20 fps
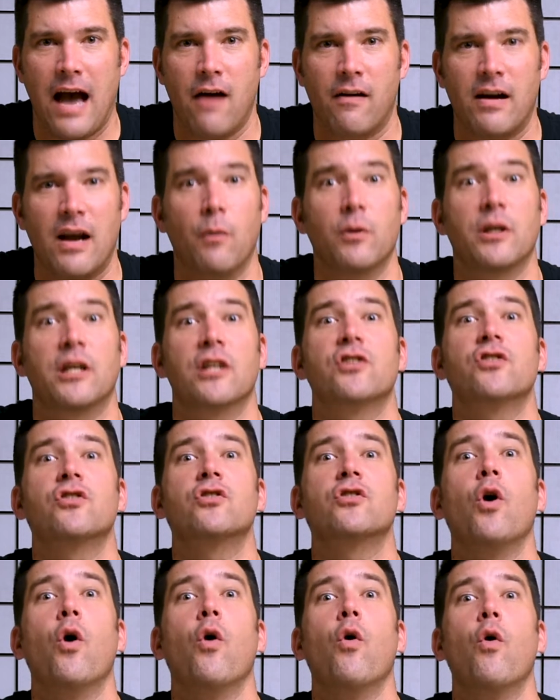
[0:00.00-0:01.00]
out. I would get
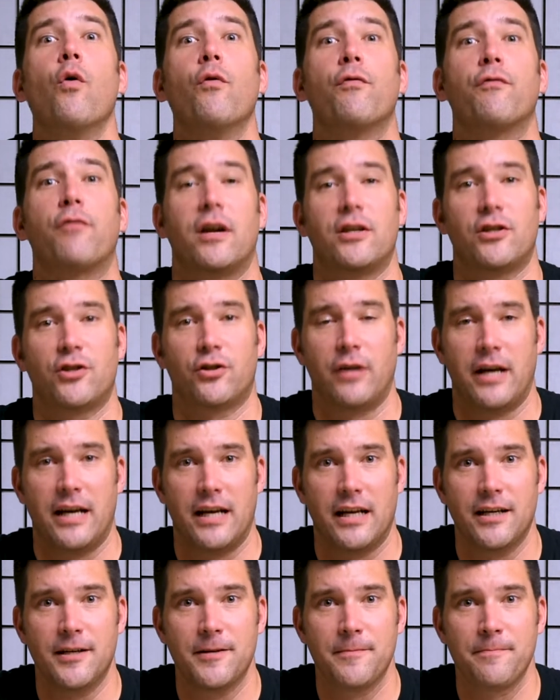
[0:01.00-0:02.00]
so
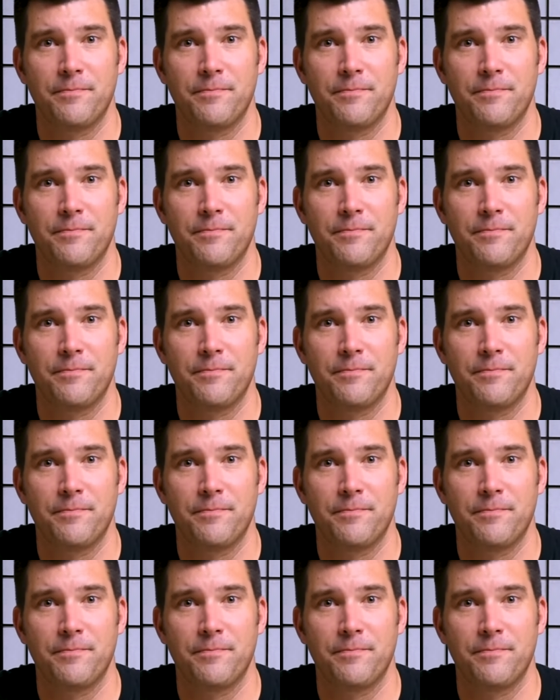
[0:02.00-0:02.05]
frustrated.